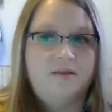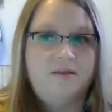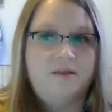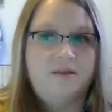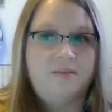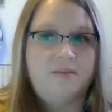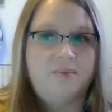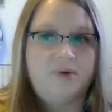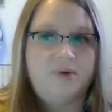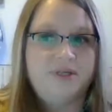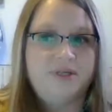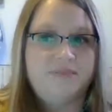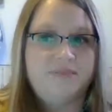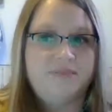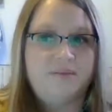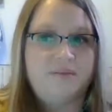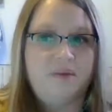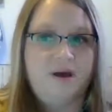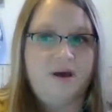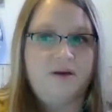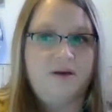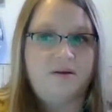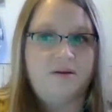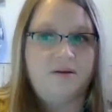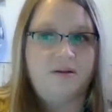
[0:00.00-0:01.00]
The Prisma
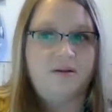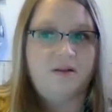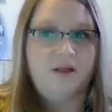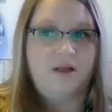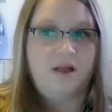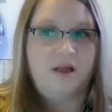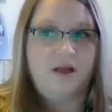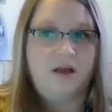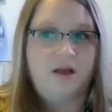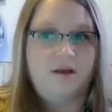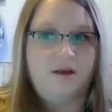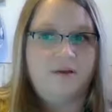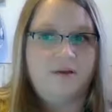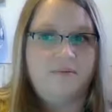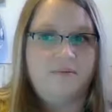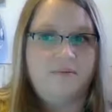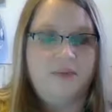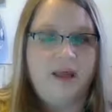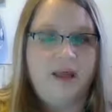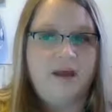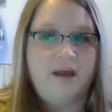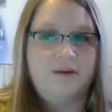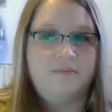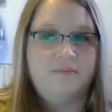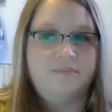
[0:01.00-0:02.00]
model
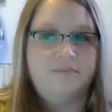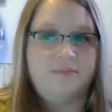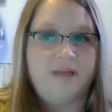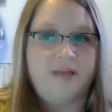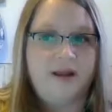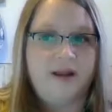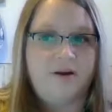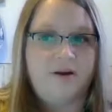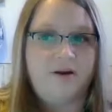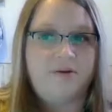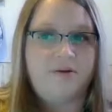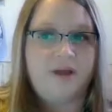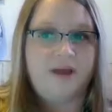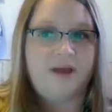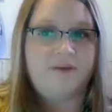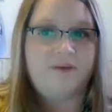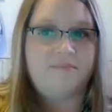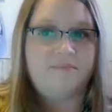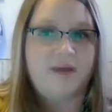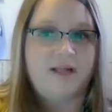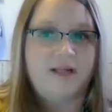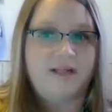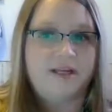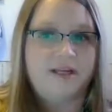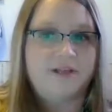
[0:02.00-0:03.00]
narrowed down
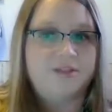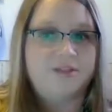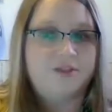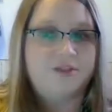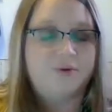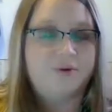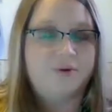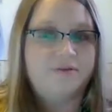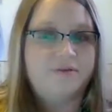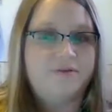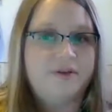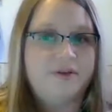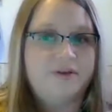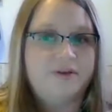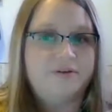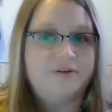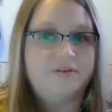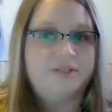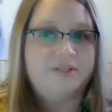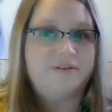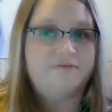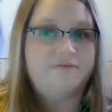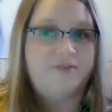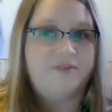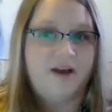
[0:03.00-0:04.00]
my literature review
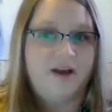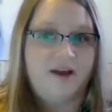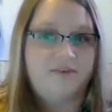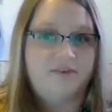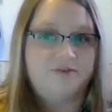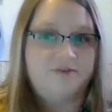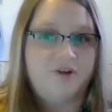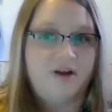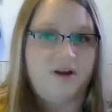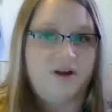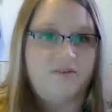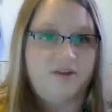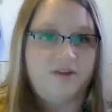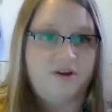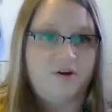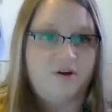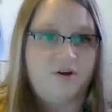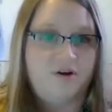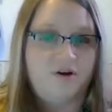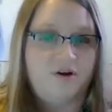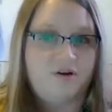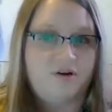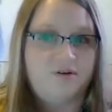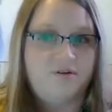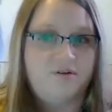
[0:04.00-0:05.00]
to 5 driving
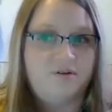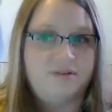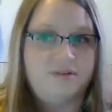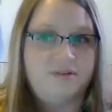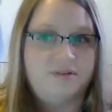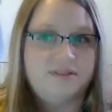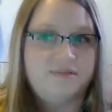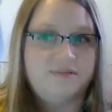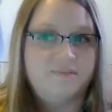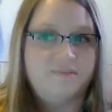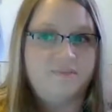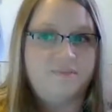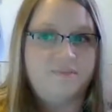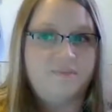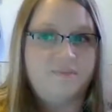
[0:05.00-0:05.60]
articles.